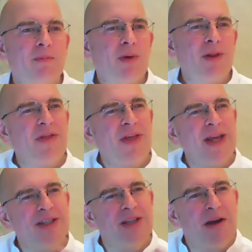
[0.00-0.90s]
Well, the
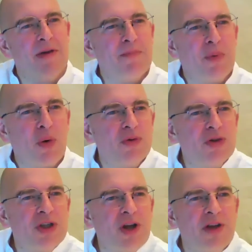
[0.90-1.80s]
things that are important
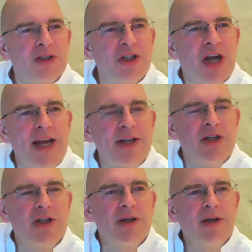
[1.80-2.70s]
start to change.